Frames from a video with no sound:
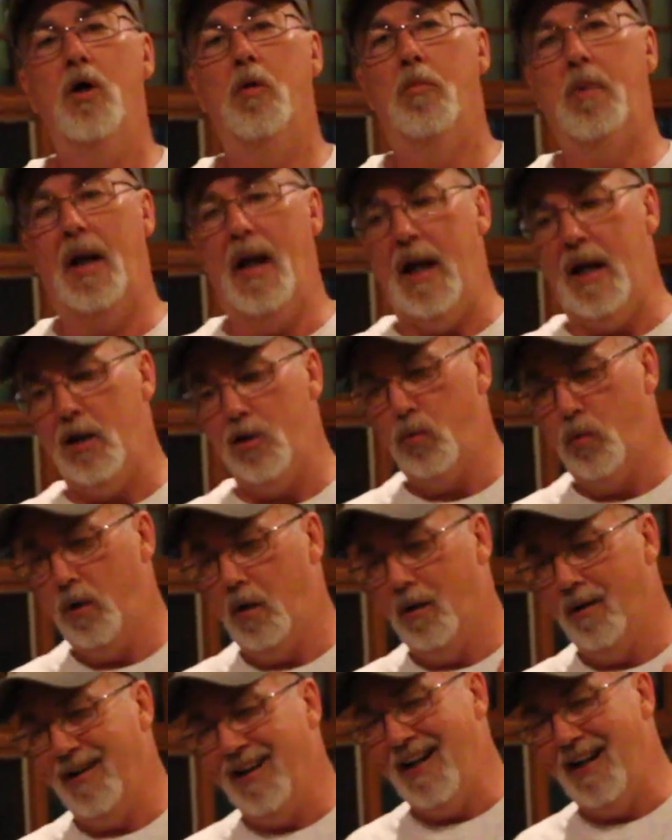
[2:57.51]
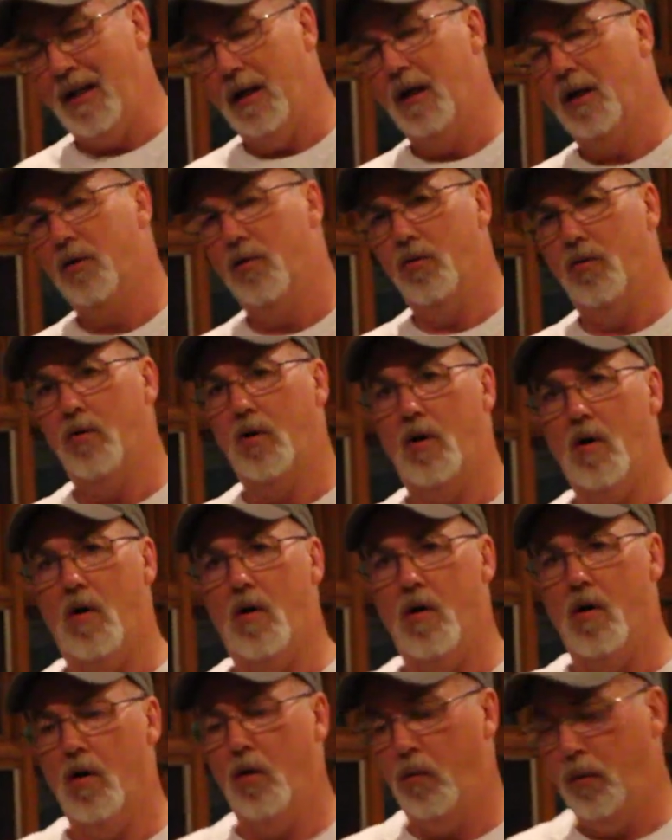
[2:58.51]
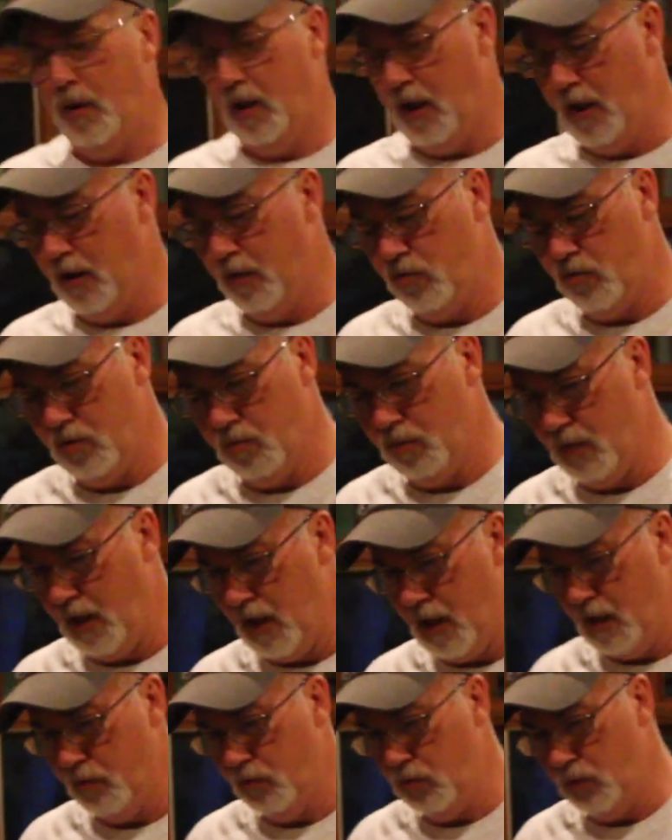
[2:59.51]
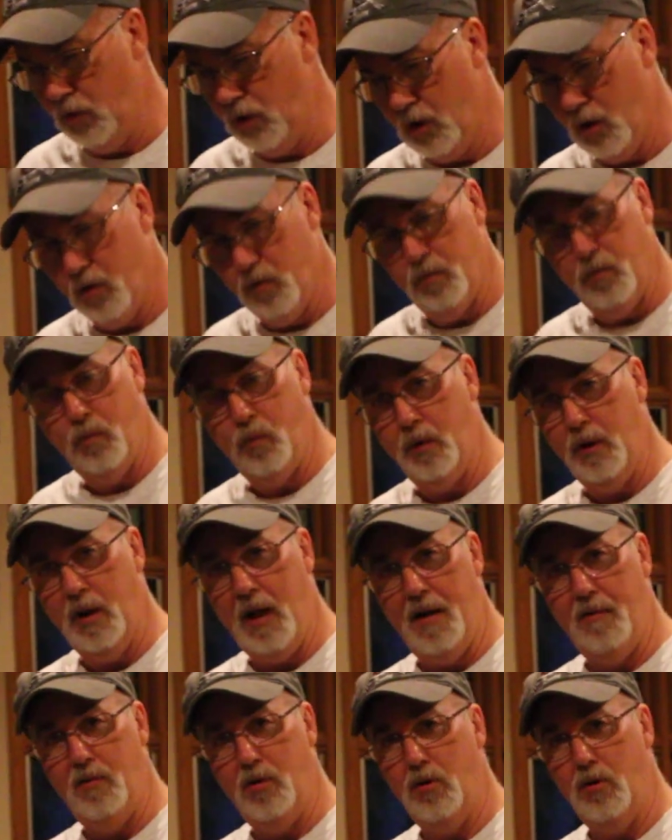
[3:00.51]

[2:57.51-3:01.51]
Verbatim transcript: But as we are getting into the car, we have sometimes, you know, we have